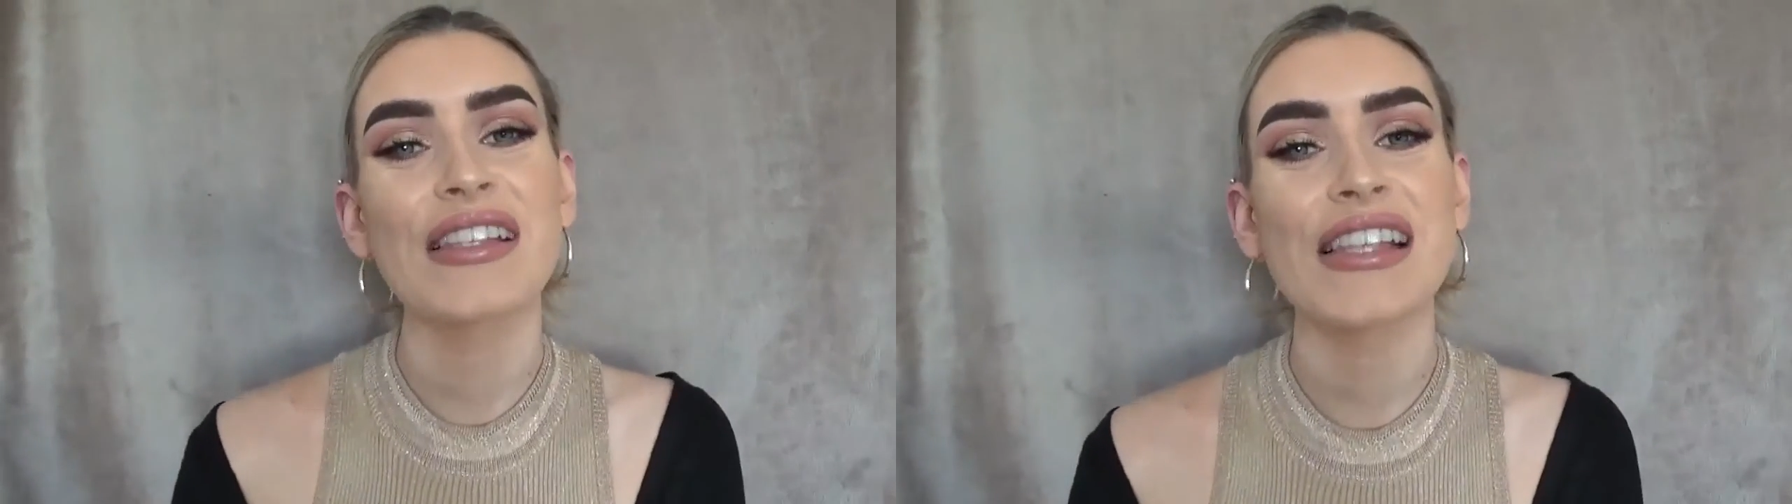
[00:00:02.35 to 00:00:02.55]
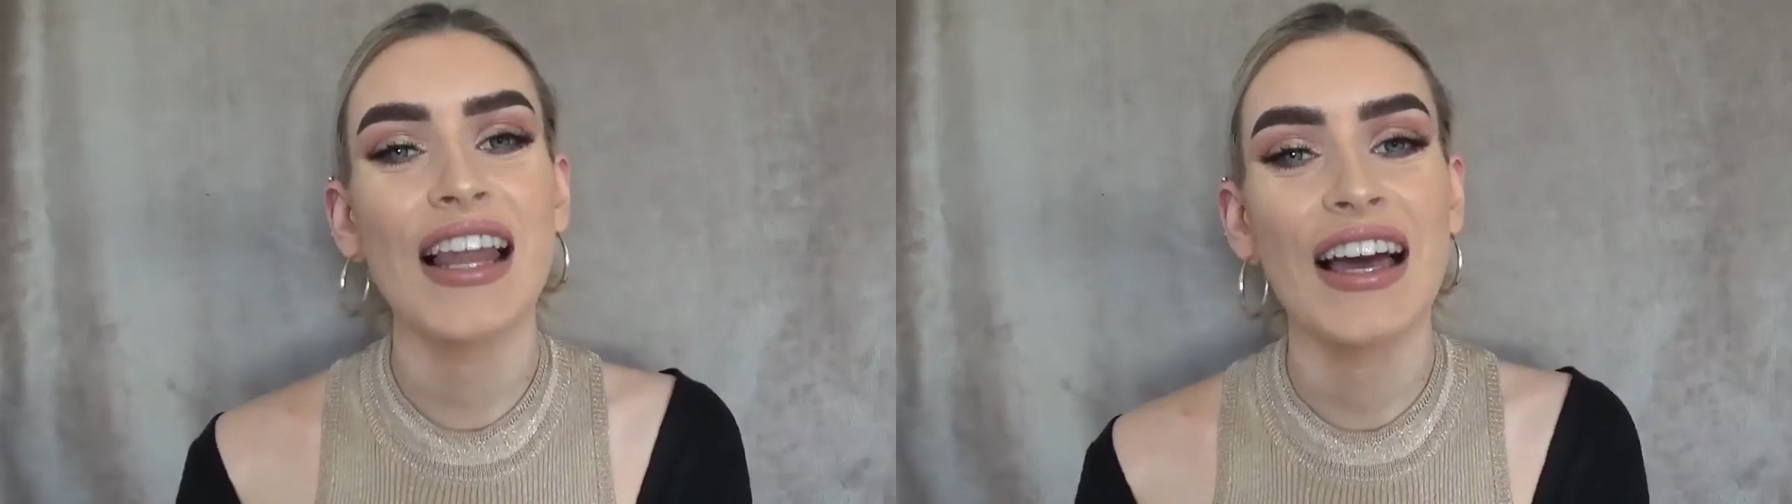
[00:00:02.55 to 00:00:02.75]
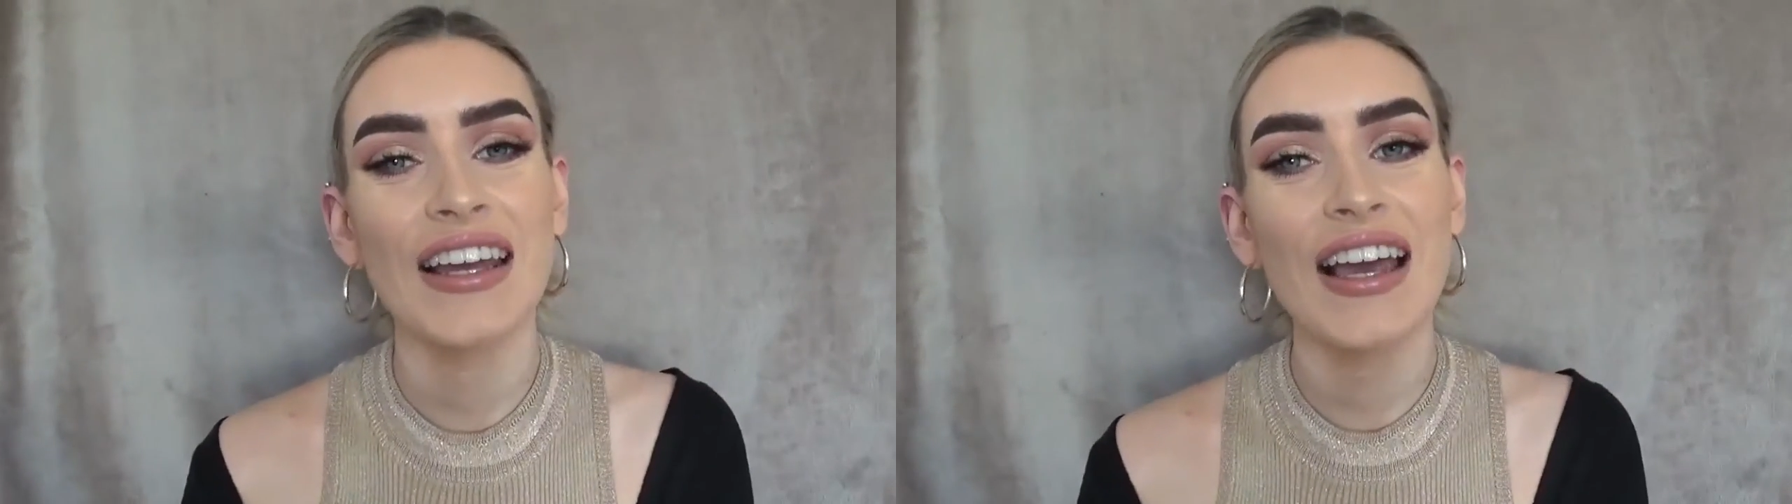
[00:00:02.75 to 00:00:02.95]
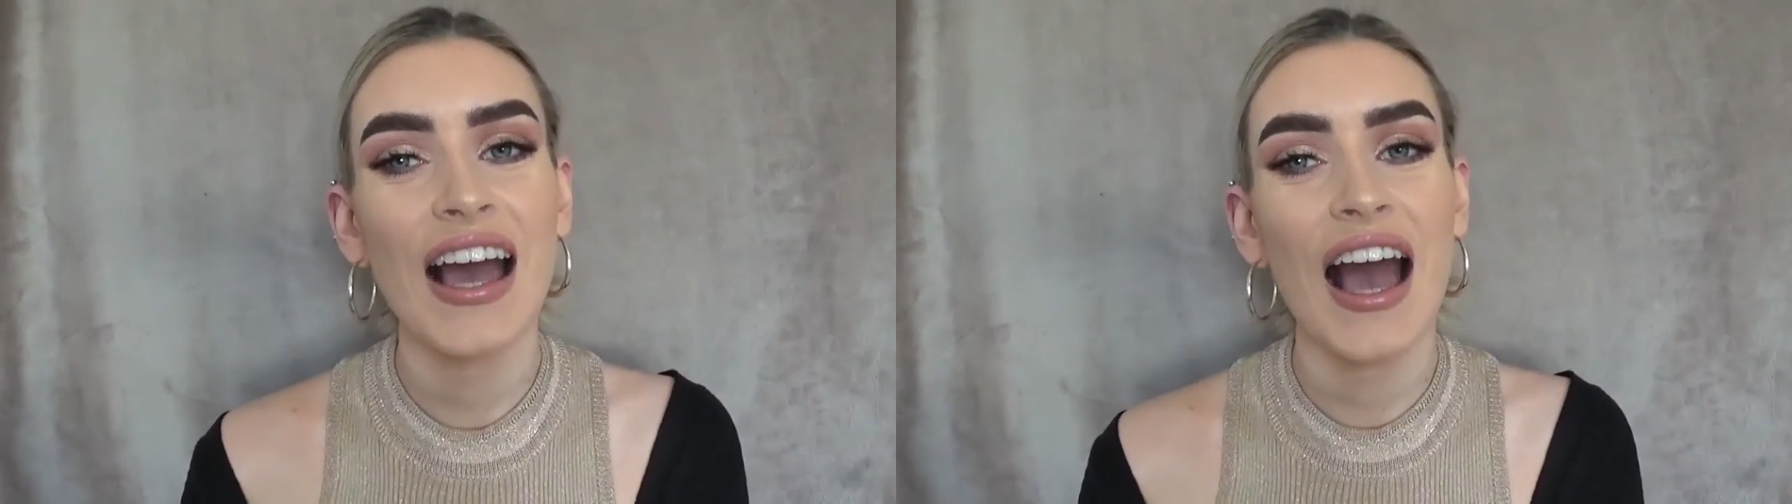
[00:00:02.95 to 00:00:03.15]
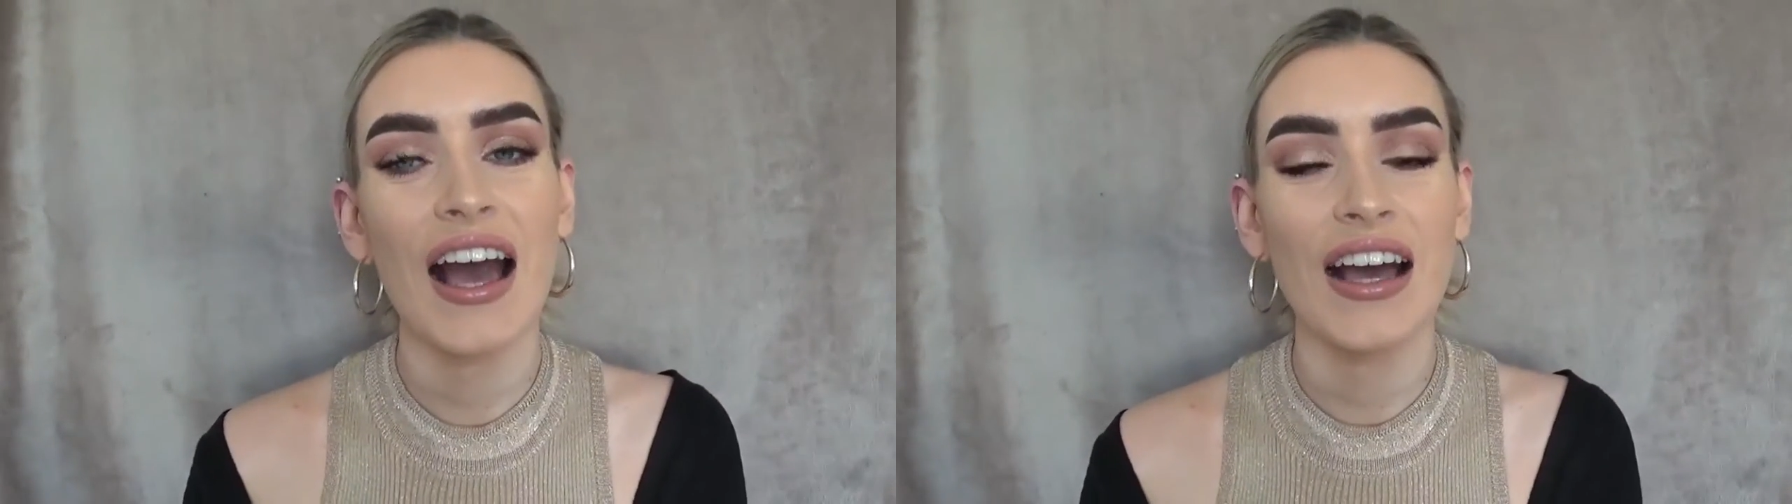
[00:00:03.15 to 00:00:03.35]
is Alana
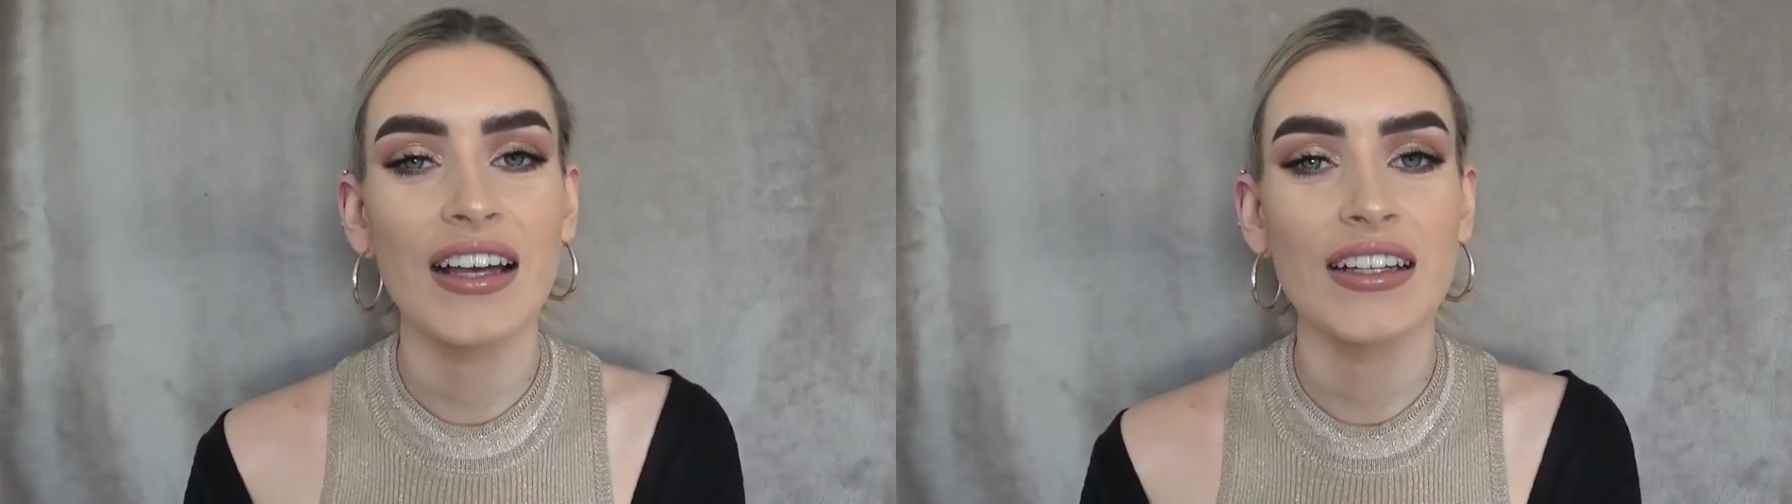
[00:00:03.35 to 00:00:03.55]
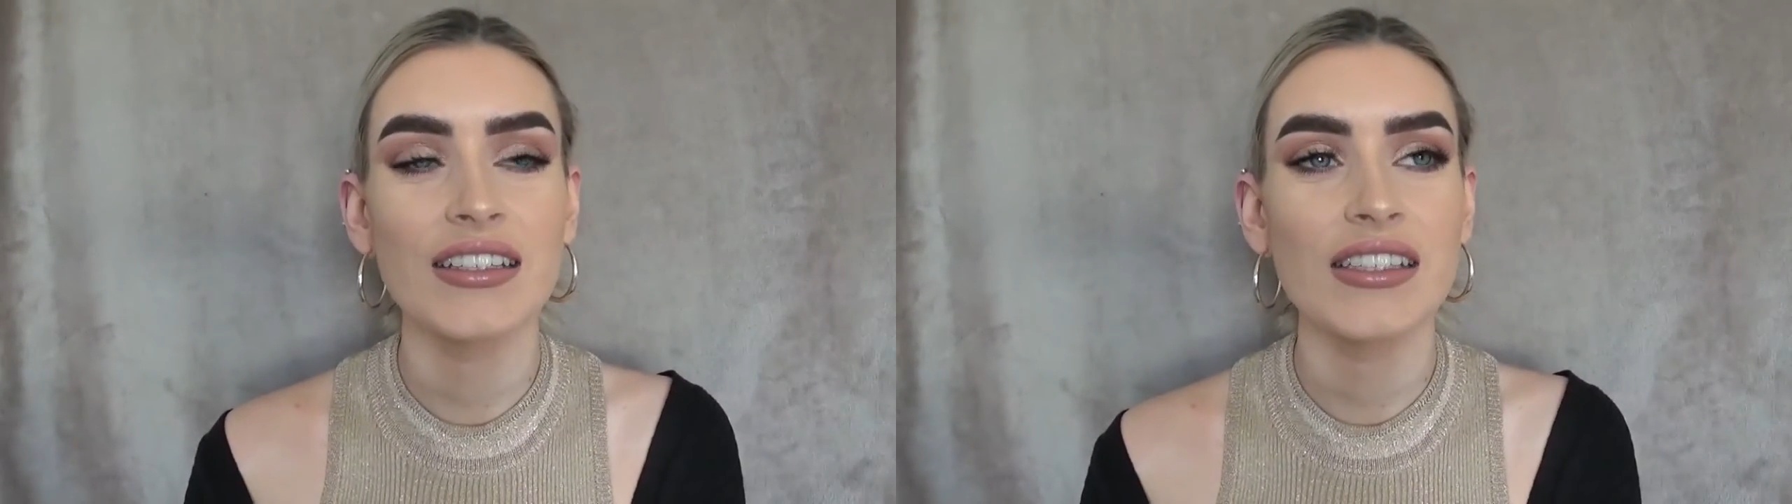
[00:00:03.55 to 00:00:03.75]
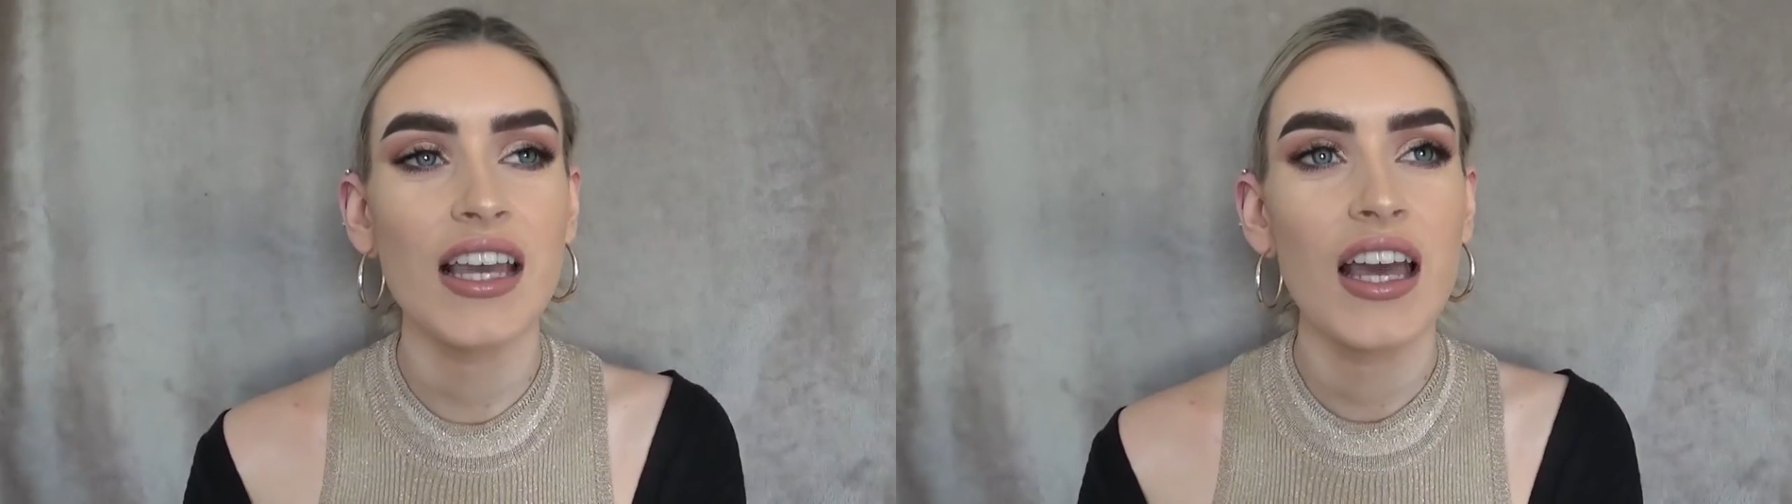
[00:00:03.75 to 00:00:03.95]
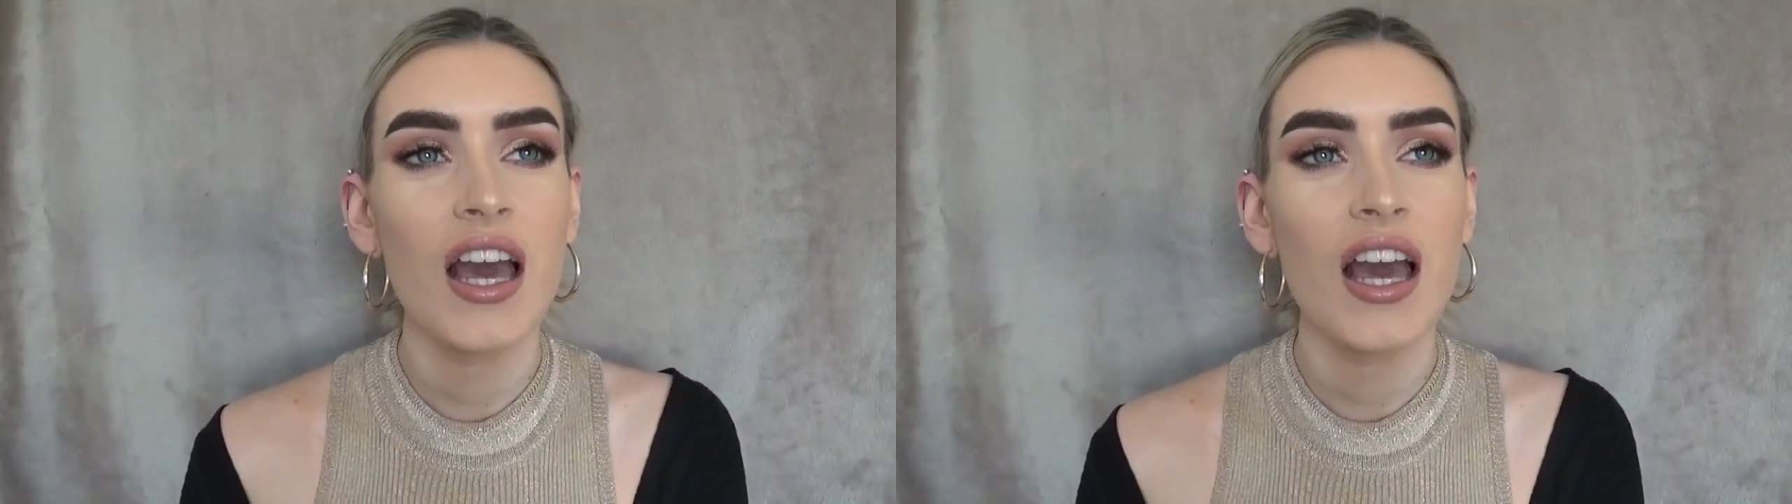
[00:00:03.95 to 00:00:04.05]
and